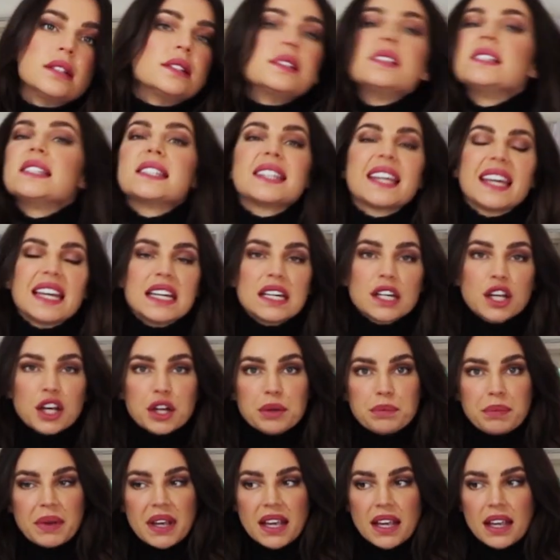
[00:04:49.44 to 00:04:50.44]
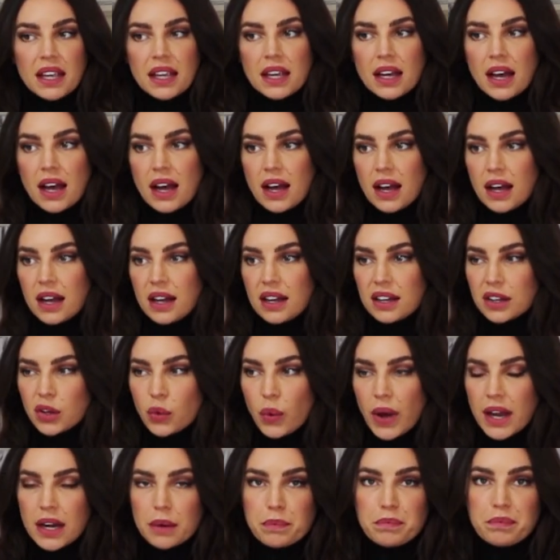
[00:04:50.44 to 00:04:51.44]
Skin can be
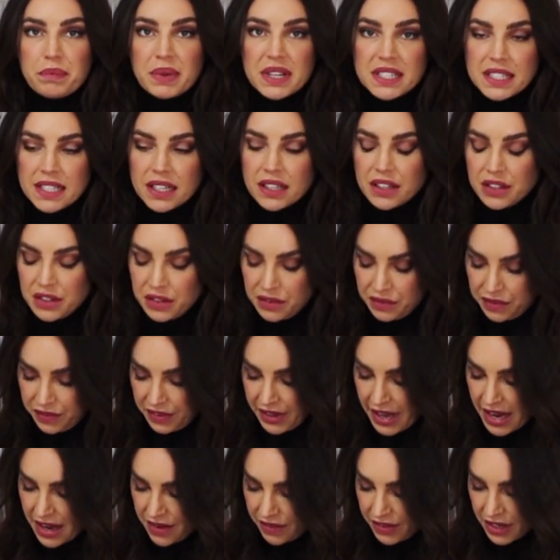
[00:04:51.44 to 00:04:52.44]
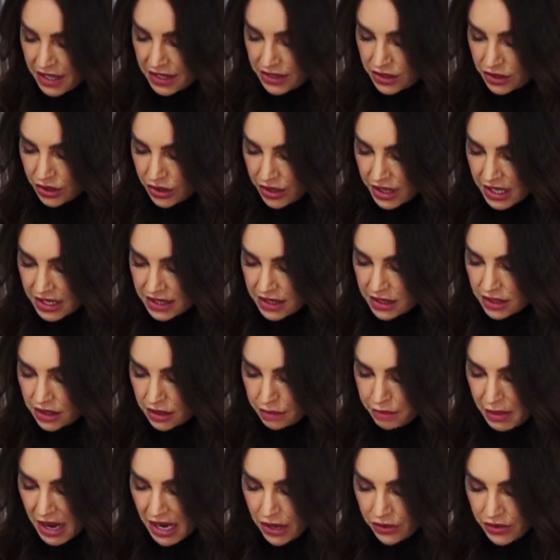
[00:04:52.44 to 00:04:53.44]
quite a bitter flavor, so that's
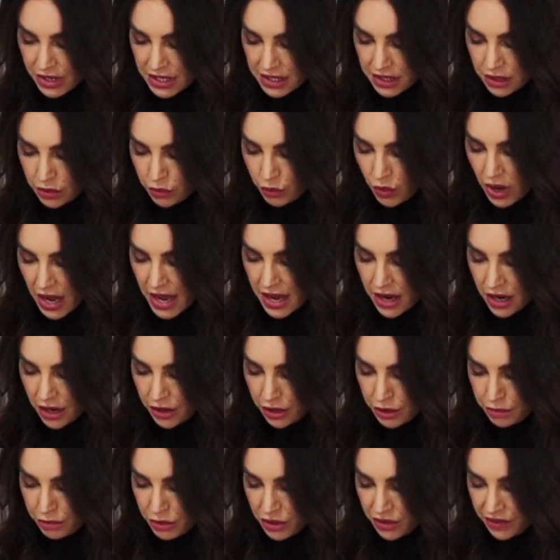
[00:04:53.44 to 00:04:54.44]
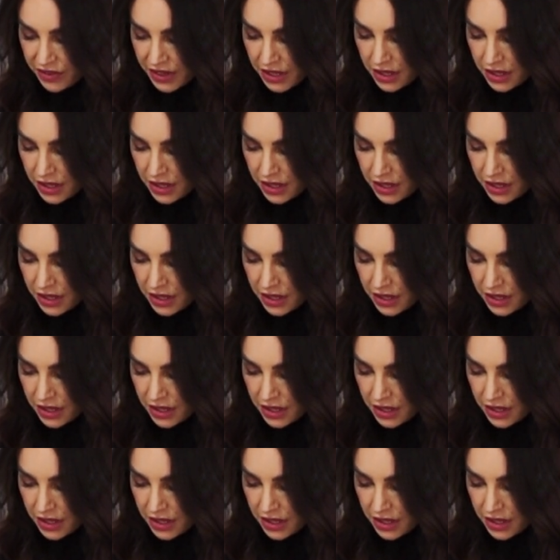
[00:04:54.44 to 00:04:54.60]
the main reason why I remove